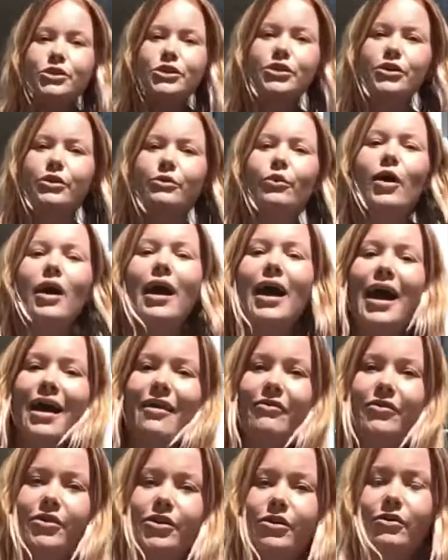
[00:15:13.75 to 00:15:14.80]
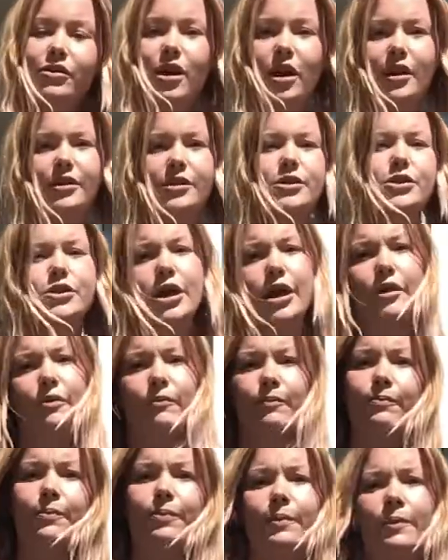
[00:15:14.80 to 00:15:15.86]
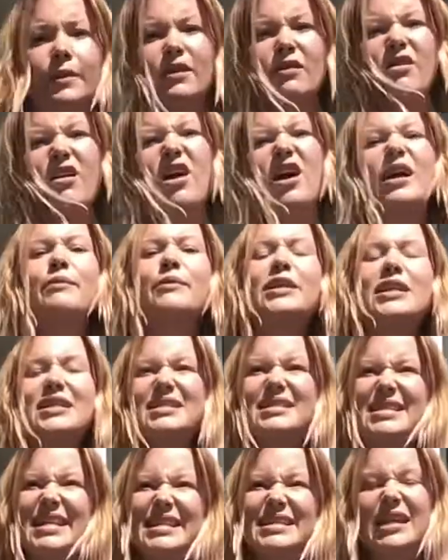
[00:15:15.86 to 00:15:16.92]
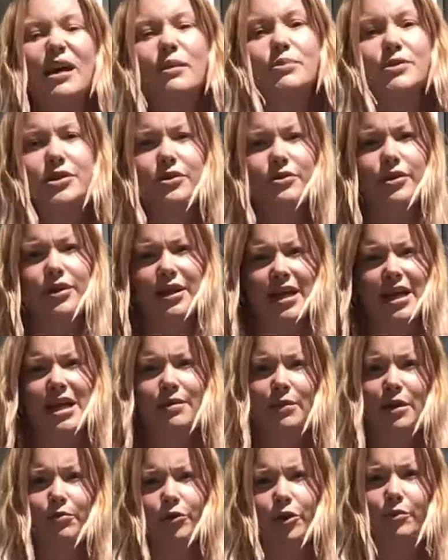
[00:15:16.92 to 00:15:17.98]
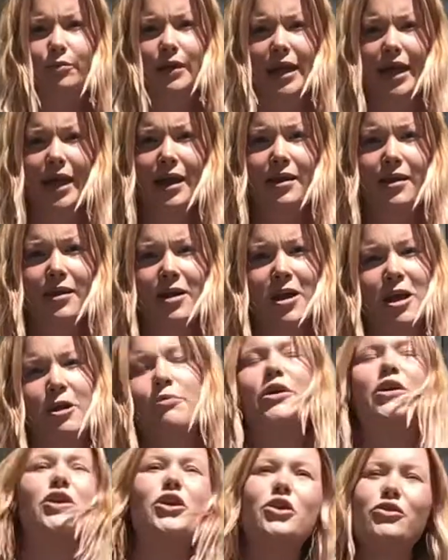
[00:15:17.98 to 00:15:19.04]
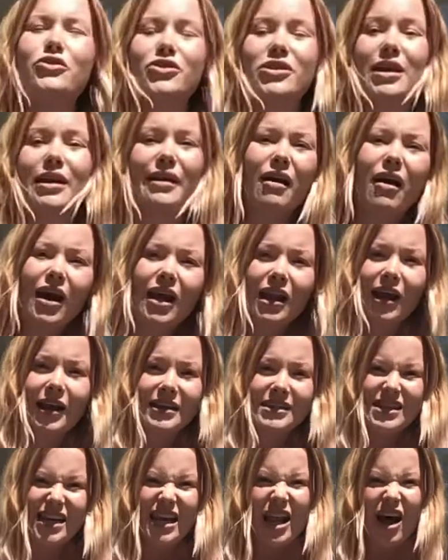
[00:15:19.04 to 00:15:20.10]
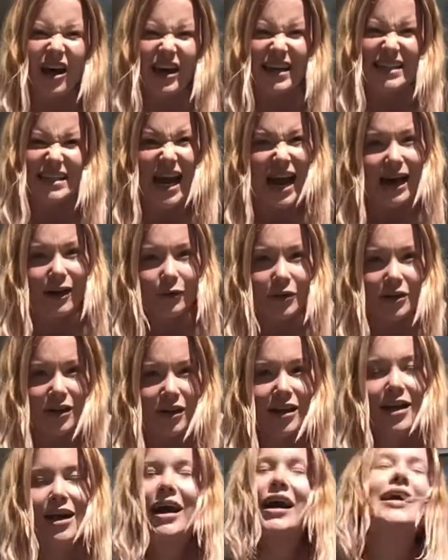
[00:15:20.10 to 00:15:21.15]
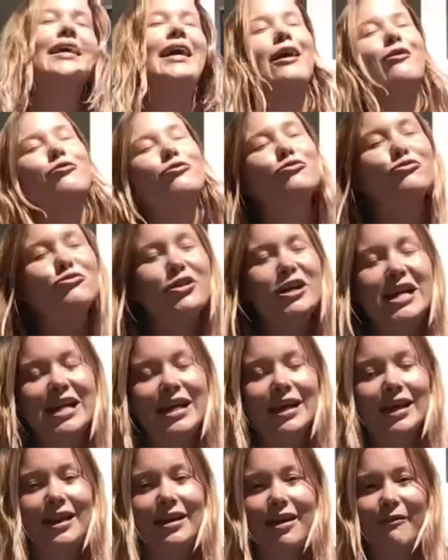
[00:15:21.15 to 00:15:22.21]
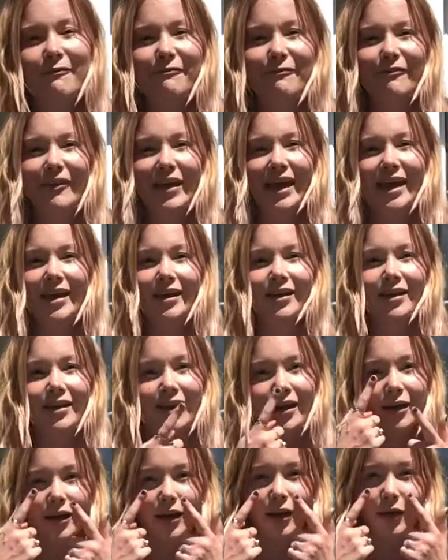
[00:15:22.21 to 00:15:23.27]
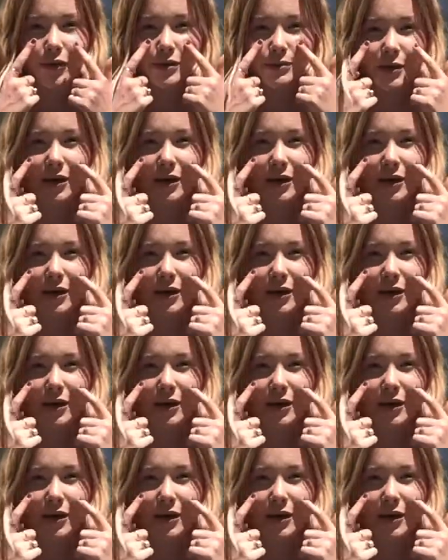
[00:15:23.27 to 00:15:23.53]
you, whatever you like to do. I'm going to sit up so you can hear me properly, but usually I like to lie down and get really comfy. Close my